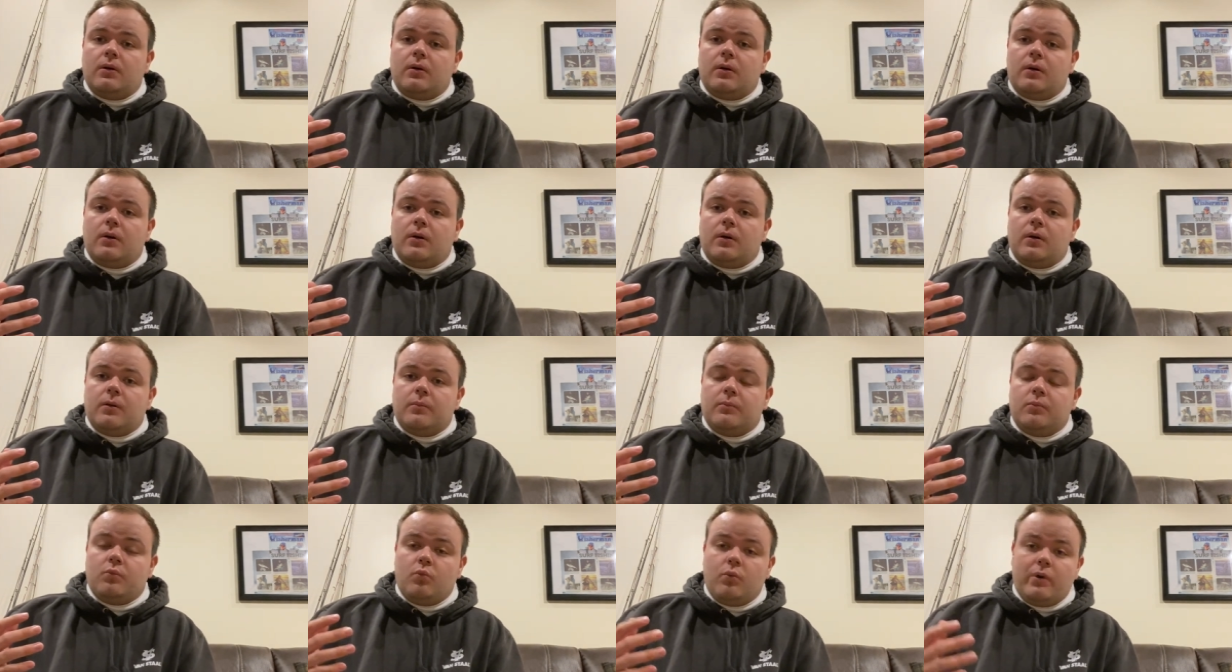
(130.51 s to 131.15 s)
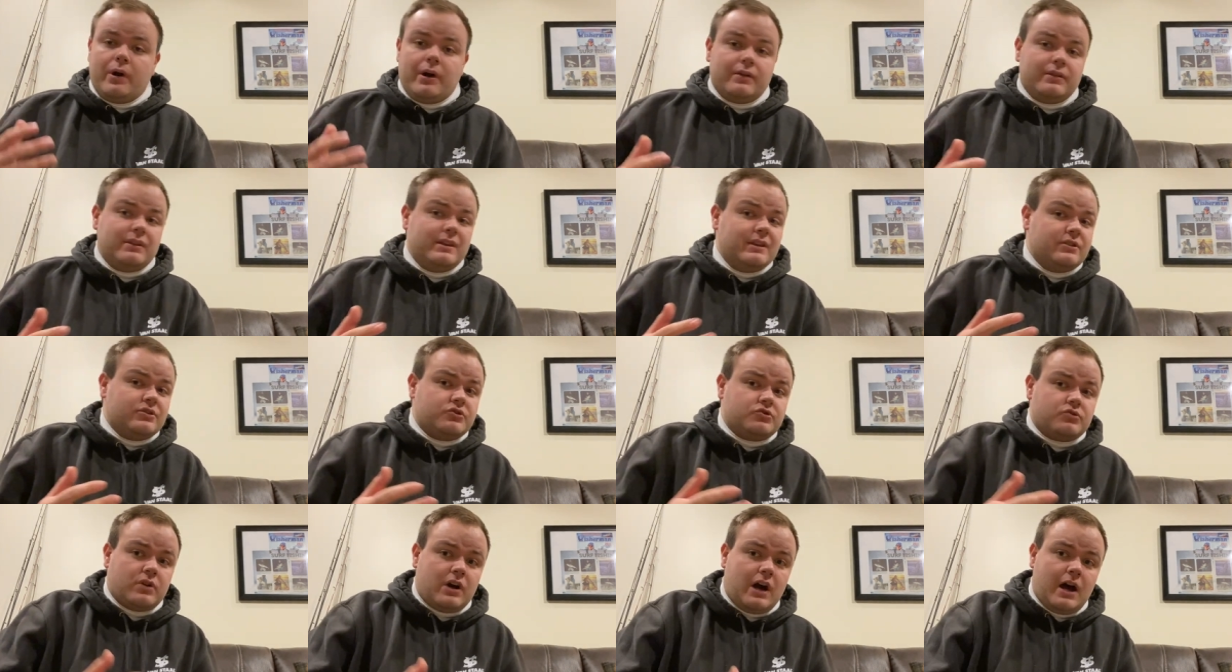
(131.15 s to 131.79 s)
um, where
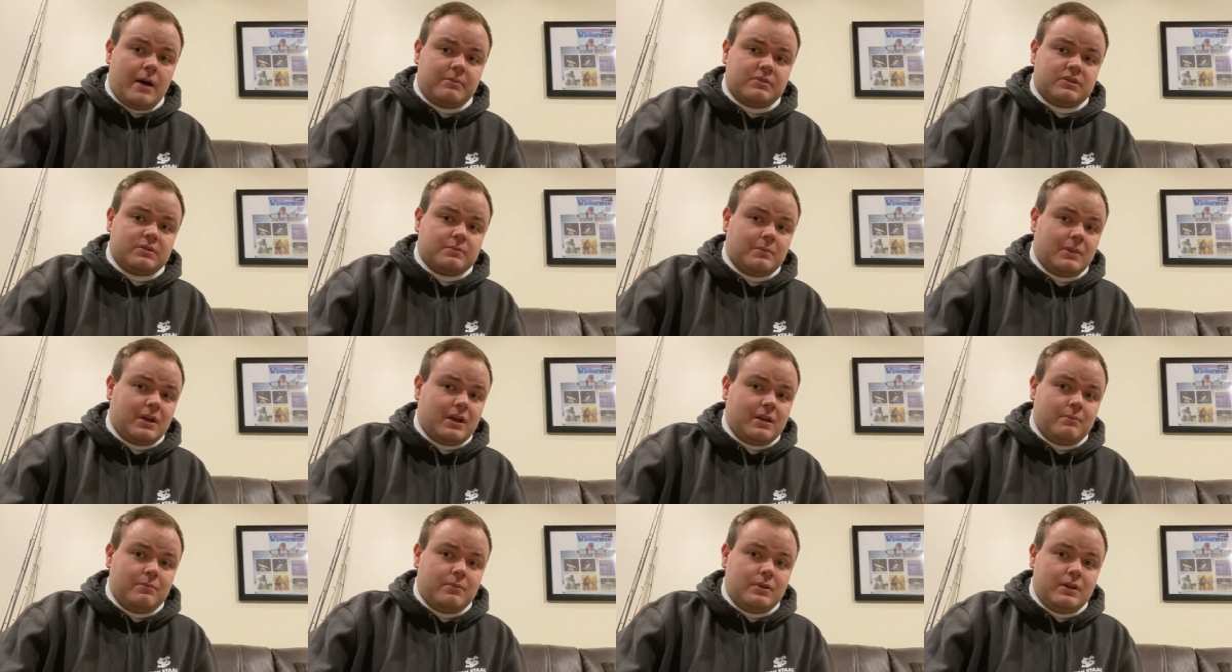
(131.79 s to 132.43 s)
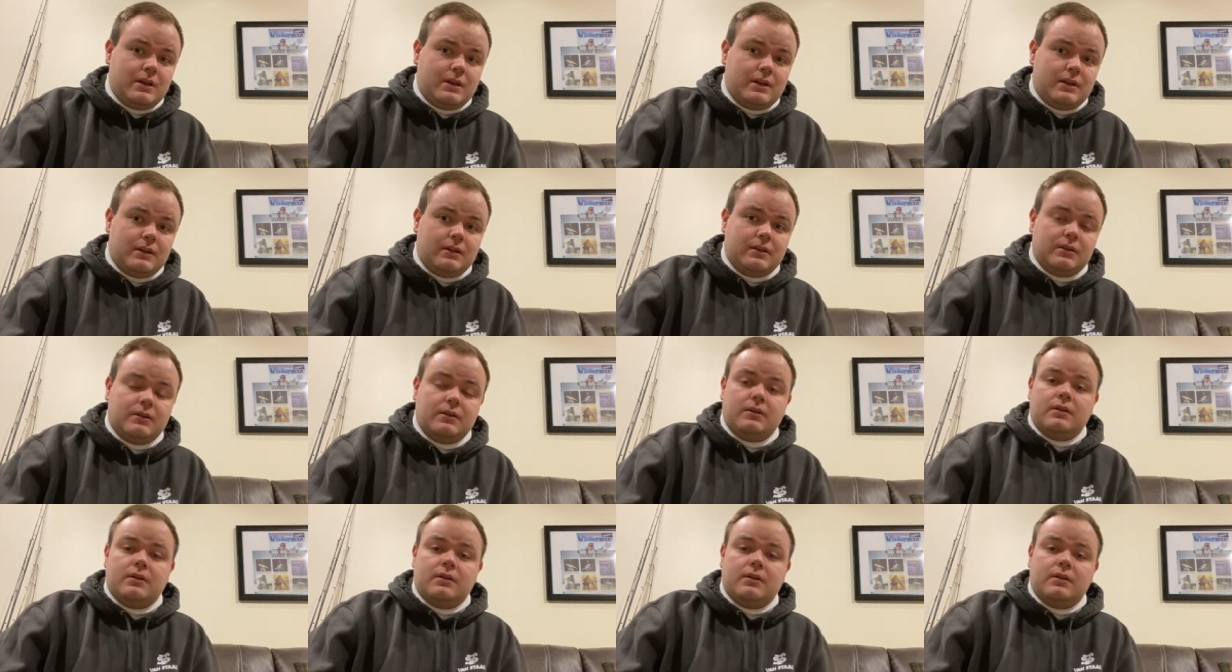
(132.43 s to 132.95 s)
these drops may be,